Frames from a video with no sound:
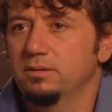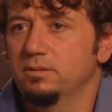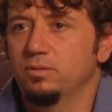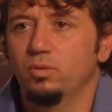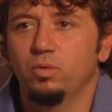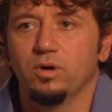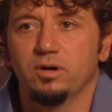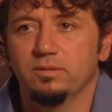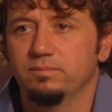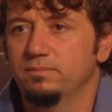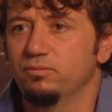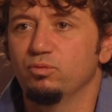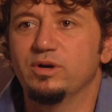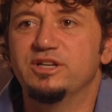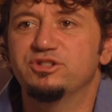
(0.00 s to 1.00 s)
or
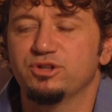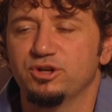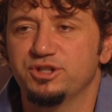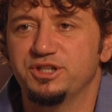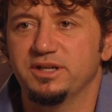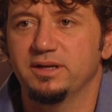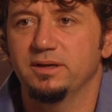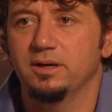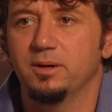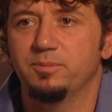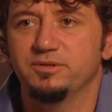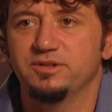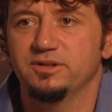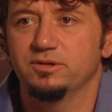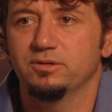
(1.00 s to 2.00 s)
researching a
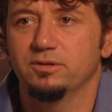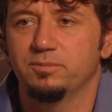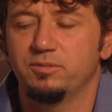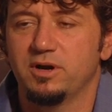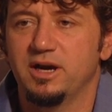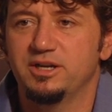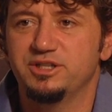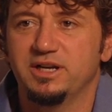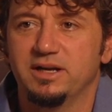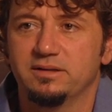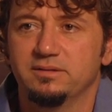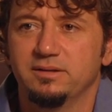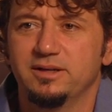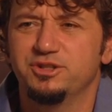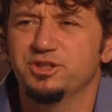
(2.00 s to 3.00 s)
particular
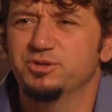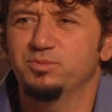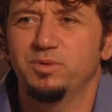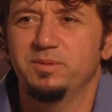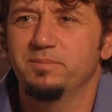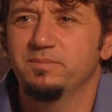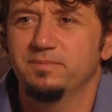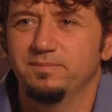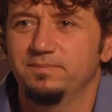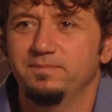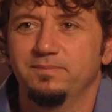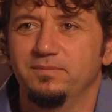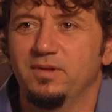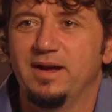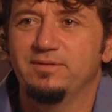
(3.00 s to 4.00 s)
project. And just when
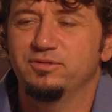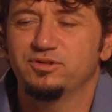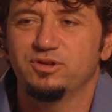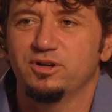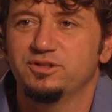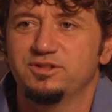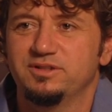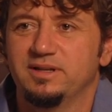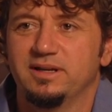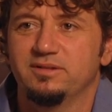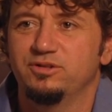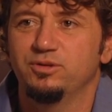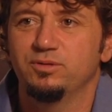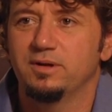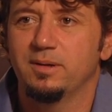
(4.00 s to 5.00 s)
life starts to get
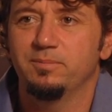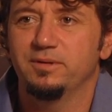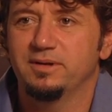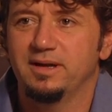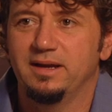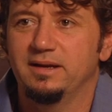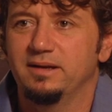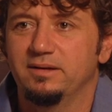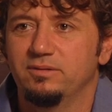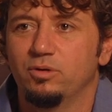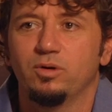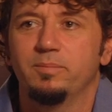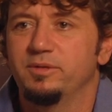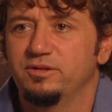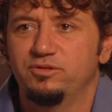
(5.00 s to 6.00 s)
too complicated
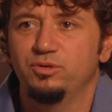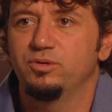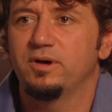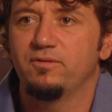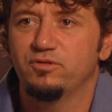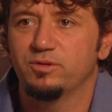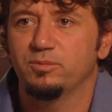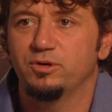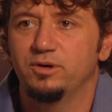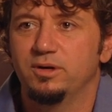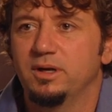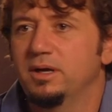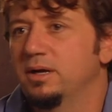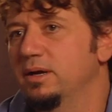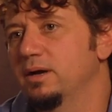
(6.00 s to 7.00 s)
or too comfortable,
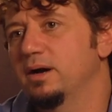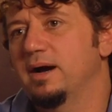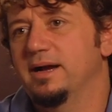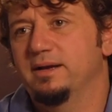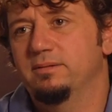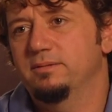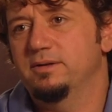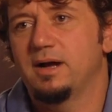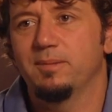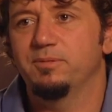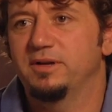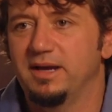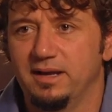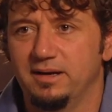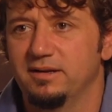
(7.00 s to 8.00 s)
I
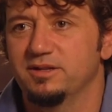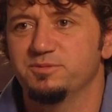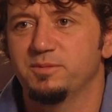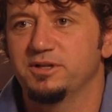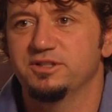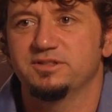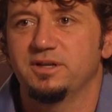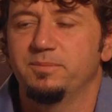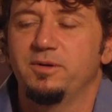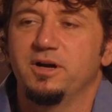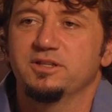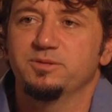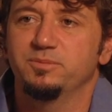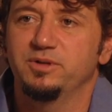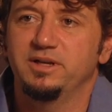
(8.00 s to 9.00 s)
complicate it as much as I
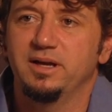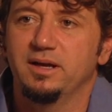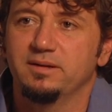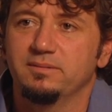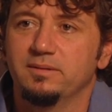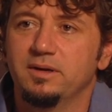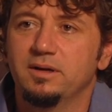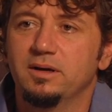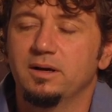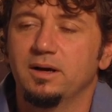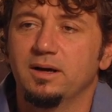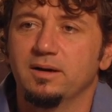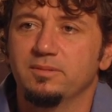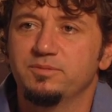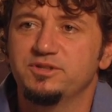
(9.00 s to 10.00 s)
possibly can.
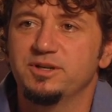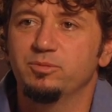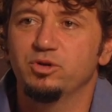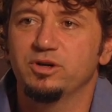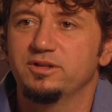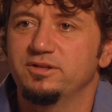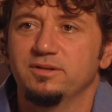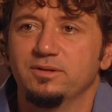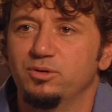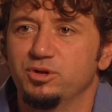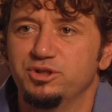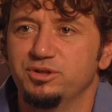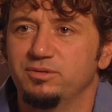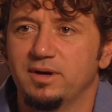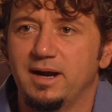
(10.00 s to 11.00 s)
Similar to the
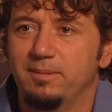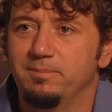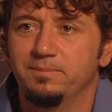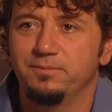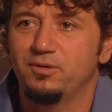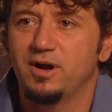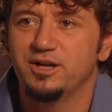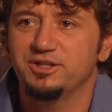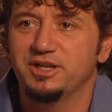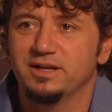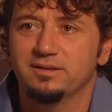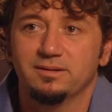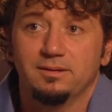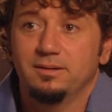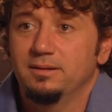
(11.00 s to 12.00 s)
horseshoe crab project,